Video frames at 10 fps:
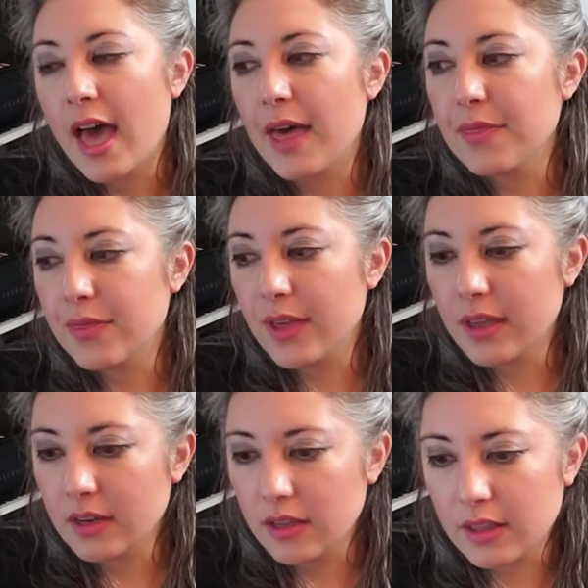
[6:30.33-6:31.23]
And
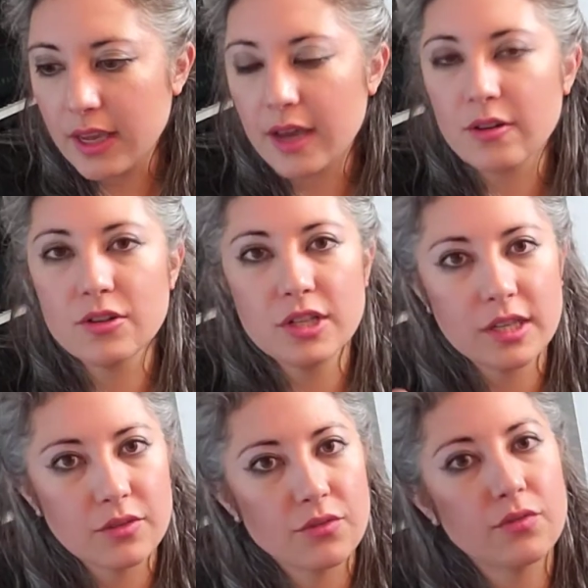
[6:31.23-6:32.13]
then the energy
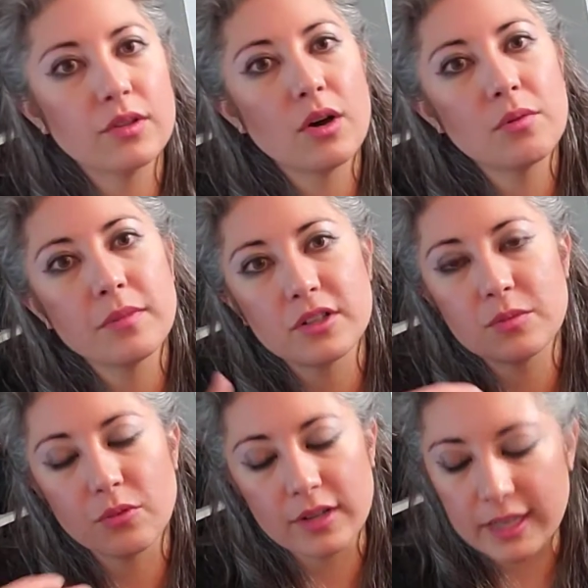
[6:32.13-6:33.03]
can flow
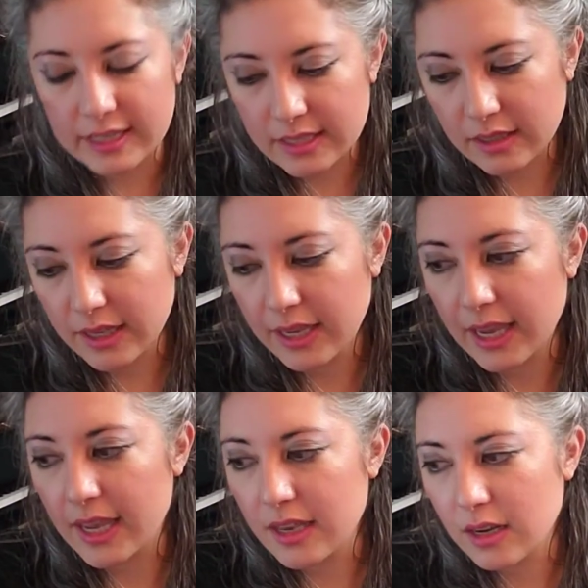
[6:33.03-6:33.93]
much more easily
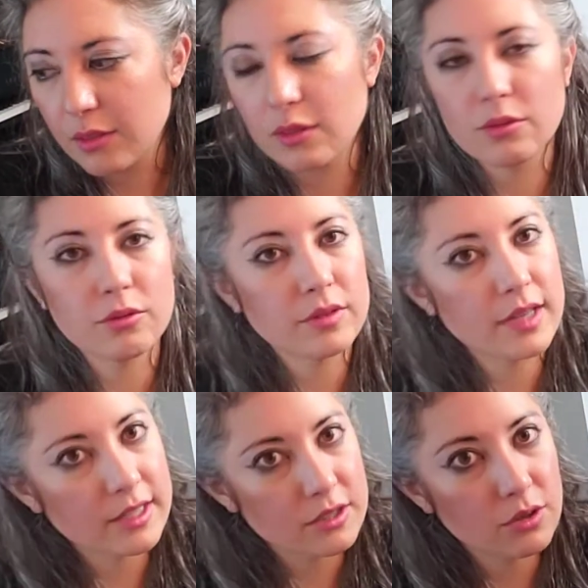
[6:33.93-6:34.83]
in and through
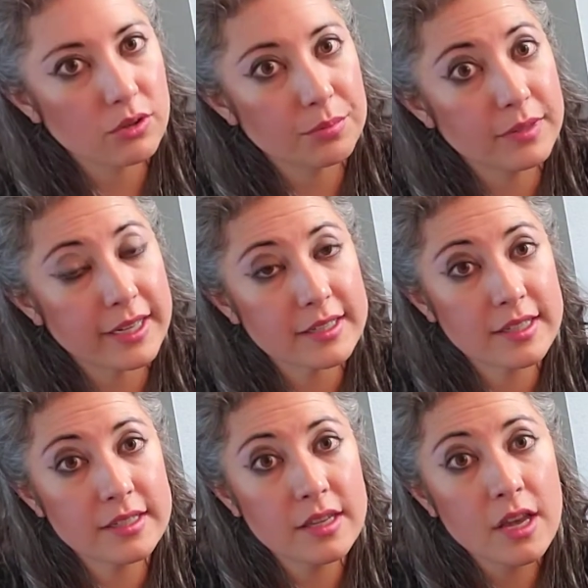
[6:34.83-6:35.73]
that solar
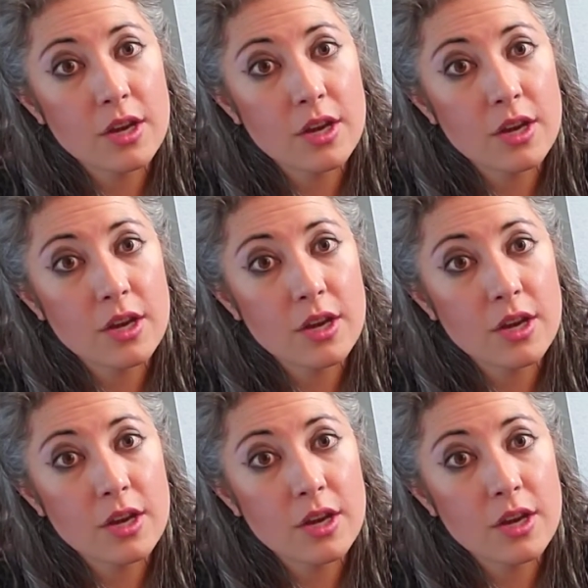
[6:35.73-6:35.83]
plexus.